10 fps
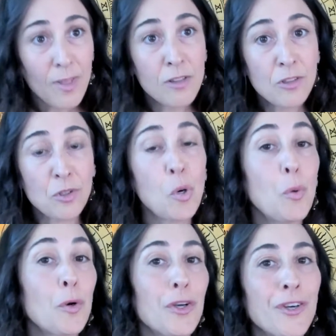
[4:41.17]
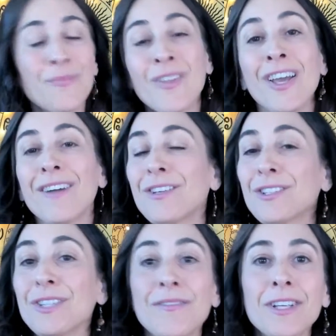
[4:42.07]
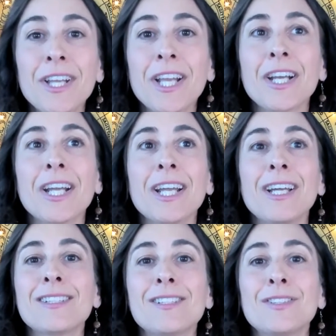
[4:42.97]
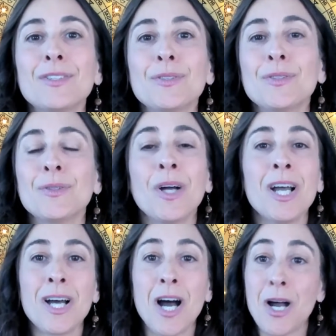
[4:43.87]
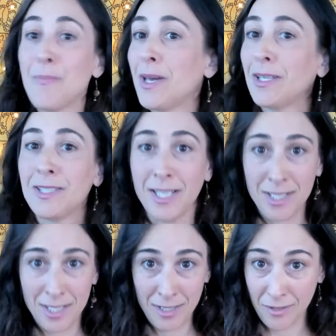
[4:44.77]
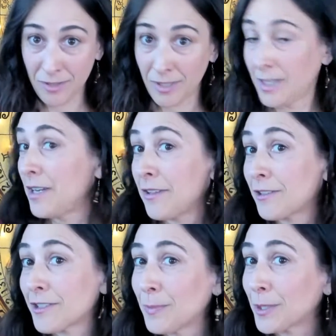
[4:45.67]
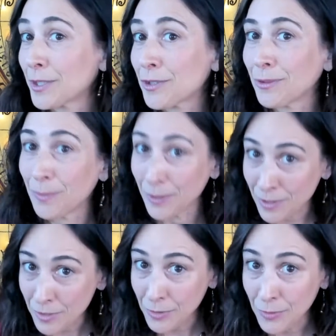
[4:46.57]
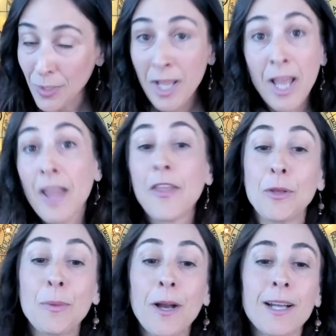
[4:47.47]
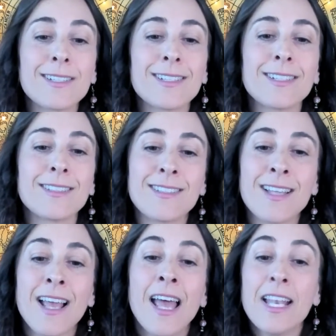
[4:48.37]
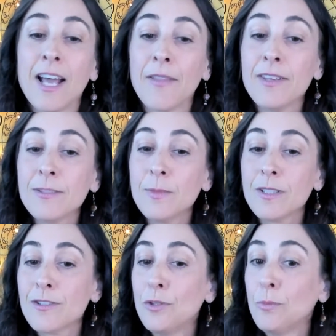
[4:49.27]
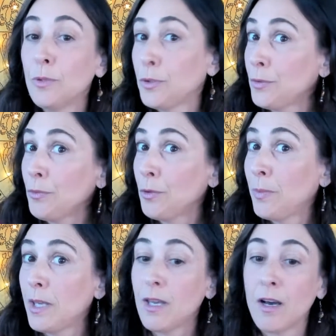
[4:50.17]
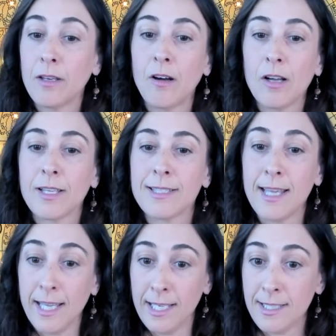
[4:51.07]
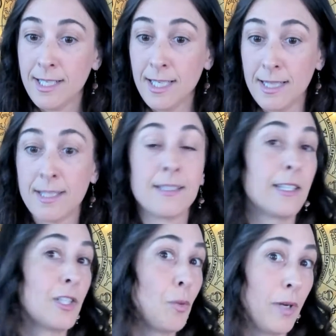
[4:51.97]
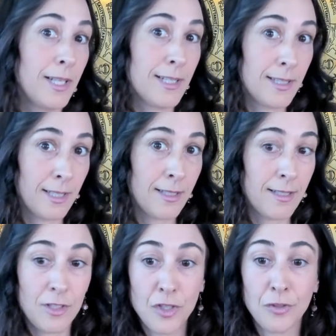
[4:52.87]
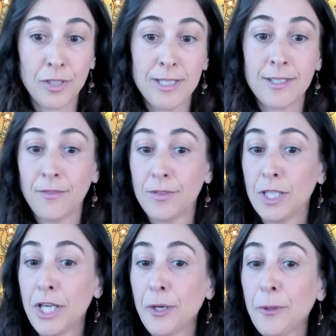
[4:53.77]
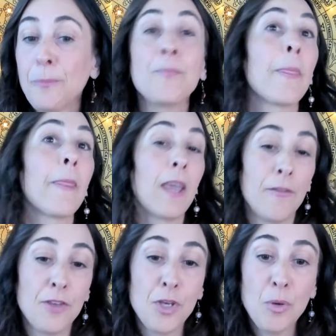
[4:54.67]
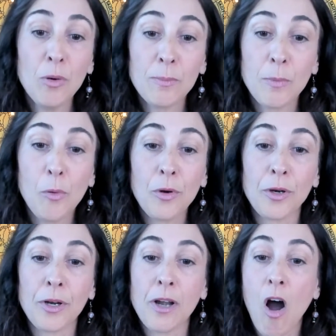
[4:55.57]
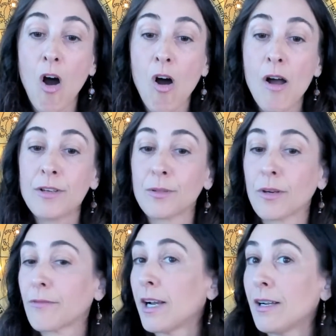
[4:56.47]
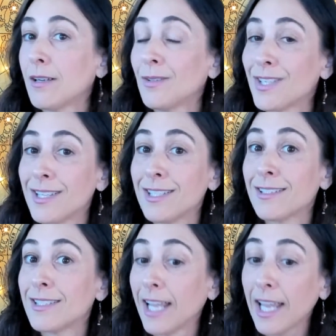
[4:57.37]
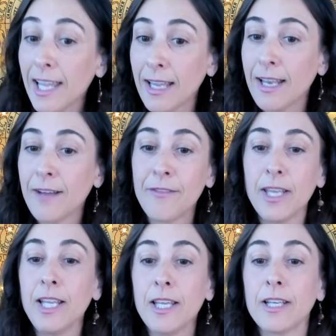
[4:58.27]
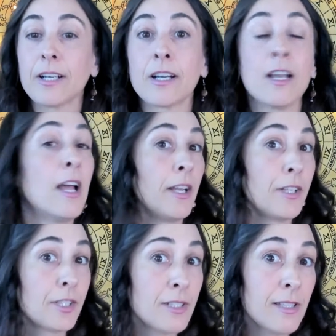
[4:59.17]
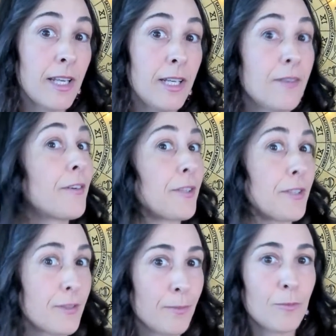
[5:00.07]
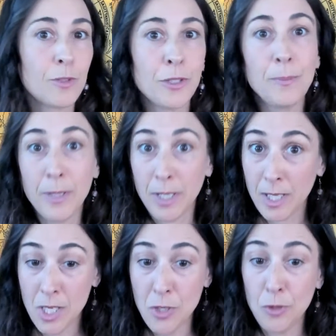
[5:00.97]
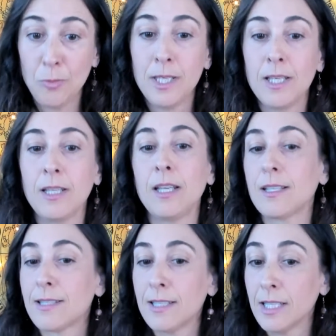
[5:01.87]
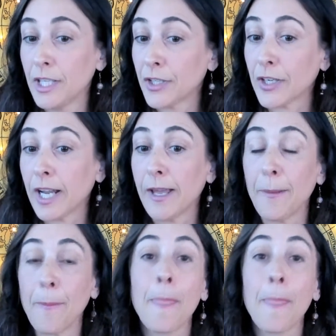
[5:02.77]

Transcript: a little corner of your living area to meditation or another spiritual pursuit that you practice. Now, this month's new moon will be on August the 18th. It's at 26 degrees of Leo, if you were born on or around this date of any year, you're slated for some really big new beginnings in the year ahead.